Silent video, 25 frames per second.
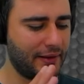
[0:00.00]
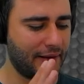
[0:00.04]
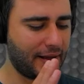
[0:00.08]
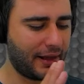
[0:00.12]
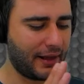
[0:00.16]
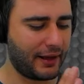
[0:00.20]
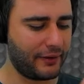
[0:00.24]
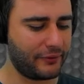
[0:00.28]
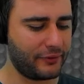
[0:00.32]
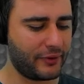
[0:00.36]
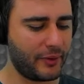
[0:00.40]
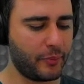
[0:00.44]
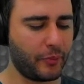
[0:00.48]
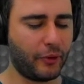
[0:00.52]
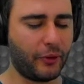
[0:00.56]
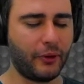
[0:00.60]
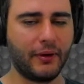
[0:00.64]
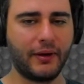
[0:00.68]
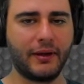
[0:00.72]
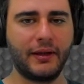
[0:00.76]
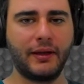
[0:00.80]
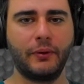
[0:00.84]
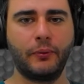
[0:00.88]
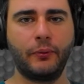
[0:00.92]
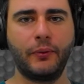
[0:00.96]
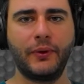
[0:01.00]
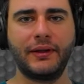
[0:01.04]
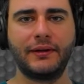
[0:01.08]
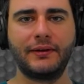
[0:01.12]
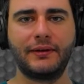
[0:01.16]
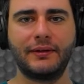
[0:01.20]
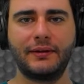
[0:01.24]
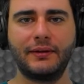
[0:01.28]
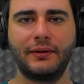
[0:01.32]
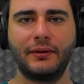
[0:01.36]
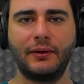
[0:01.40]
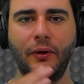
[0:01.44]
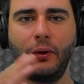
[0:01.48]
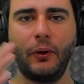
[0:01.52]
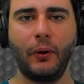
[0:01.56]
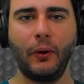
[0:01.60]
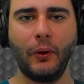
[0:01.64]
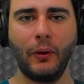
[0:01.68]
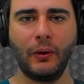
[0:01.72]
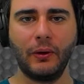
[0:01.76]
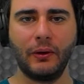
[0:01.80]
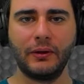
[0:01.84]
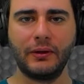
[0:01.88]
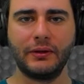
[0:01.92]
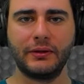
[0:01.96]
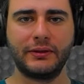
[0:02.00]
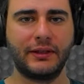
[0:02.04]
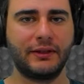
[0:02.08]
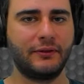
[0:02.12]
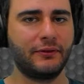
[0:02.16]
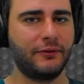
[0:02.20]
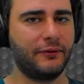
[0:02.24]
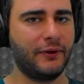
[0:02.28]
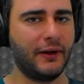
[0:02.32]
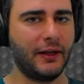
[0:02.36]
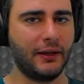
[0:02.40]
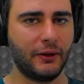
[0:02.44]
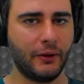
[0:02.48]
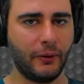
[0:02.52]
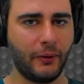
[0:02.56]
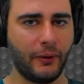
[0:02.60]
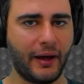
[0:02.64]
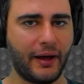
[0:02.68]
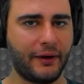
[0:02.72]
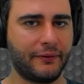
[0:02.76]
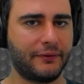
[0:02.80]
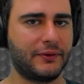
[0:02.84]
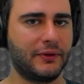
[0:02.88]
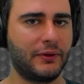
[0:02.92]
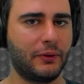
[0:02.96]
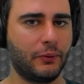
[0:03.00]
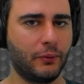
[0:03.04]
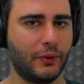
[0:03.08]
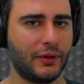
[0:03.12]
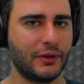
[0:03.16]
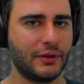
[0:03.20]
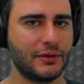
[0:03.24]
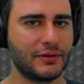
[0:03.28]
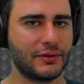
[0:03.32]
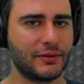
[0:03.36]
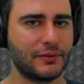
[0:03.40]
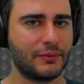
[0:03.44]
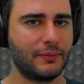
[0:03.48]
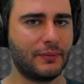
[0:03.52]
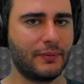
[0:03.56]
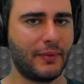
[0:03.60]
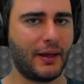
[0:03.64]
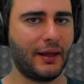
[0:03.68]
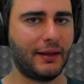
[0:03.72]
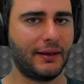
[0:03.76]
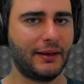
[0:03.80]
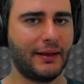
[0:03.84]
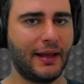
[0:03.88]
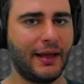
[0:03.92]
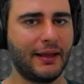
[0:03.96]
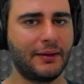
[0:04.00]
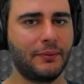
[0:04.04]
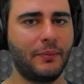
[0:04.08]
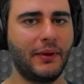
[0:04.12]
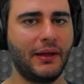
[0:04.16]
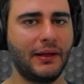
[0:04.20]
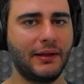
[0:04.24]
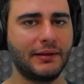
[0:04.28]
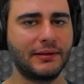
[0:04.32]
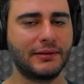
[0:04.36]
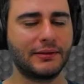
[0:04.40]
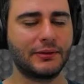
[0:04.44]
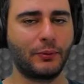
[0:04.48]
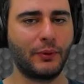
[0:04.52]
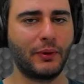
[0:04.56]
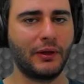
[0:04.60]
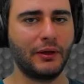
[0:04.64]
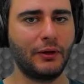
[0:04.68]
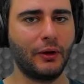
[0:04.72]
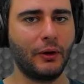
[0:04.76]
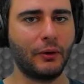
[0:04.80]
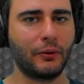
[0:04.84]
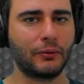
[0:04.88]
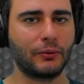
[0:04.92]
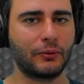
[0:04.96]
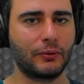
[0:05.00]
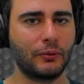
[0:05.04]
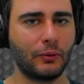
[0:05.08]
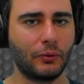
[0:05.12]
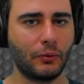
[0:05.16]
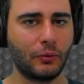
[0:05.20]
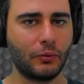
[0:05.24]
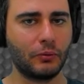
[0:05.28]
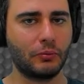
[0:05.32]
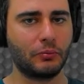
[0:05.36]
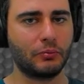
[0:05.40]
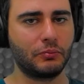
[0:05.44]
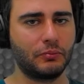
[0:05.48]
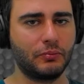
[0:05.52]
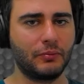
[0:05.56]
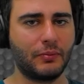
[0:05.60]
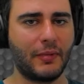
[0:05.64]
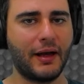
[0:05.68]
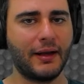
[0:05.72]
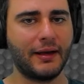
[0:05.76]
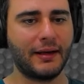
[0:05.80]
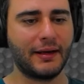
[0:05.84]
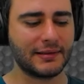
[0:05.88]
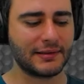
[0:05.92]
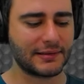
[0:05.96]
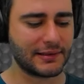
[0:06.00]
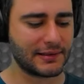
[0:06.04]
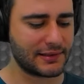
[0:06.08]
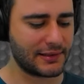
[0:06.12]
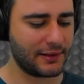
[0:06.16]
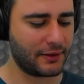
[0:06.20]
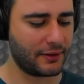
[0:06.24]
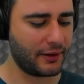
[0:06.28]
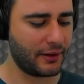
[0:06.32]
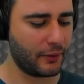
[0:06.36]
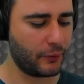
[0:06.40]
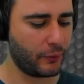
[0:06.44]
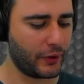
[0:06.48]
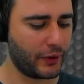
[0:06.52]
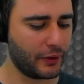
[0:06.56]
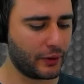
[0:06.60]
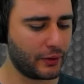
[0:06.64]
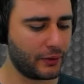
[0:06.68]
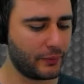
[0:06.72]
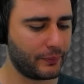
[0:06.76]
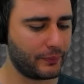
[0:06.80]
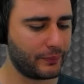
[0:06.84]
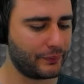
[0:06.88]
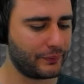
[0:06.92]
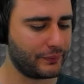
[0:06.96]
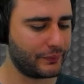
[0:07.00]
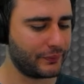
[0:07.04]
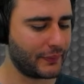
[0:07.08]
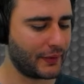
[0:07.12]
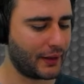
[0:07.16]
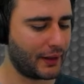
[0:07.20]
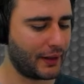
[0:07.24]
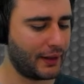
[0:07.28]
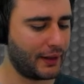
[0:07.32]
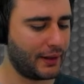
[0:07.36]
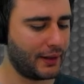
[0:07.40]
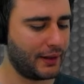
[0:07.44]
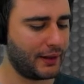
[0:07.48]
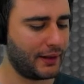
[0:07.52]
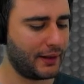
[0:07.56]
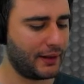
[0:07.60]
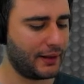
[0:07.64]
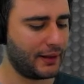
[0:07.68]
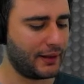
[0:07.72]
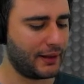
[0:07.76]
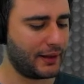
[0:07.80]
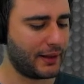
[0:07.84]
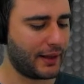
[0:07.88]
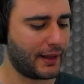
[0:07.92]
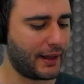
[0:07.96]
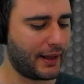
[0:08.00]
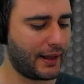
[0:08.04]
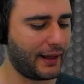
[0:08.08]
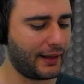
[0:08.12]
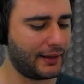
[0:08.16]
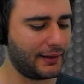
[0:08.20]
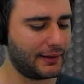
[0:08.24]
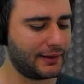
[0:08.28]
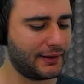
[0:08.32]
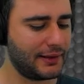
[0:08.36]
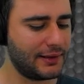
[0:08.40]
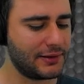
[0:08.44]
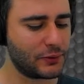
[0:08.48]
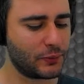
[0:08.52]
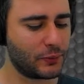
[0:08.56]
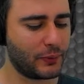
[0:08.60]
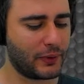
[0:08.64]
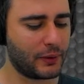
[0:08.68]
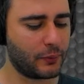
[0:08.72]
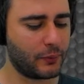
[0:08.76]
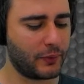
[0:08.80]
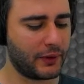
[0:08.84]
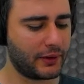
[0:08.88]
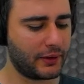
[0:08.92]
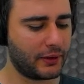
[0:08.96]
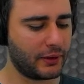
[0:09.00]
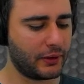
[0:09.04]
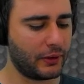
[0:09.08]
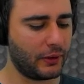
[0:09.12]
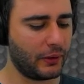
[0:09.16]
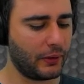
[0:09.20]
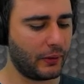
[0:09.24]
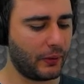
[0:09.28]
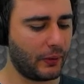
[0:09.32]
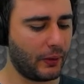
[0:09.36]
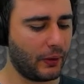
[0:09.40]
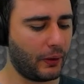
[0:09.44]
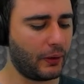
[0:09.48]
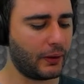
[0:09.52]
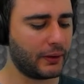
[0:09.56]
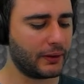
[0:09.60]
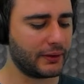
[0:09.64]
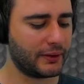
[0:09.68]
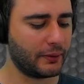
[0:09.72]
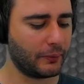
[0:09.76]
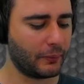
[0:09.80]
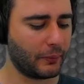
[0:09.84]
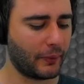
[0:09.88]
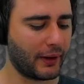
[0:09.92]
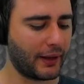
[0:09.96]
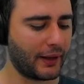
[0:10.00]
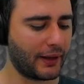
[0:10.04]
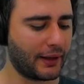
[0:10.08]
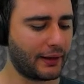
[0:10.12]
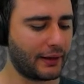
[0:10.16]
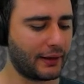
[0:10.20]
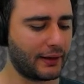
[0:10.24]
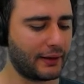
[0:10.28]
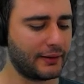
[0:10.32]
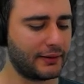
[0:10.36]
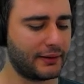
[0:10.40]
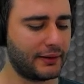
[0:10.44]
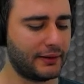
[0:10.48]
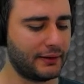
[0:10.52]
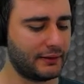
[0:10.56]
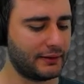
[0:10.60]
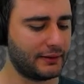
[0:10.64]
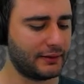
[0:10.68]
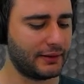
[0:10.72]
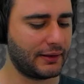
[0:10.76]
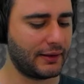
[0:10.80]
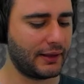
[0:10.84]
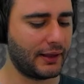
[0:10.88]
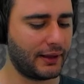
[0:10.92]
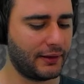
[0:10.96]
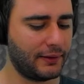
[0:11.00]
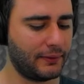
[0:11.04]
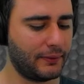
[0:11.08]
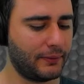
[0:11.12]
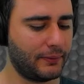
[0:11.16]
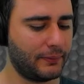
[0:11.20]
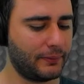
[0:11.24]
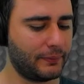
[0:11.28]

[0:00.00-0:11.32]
every poly with all that follow afterwards. And that means we don't do unnecessary work. And this one will go all the way until the end.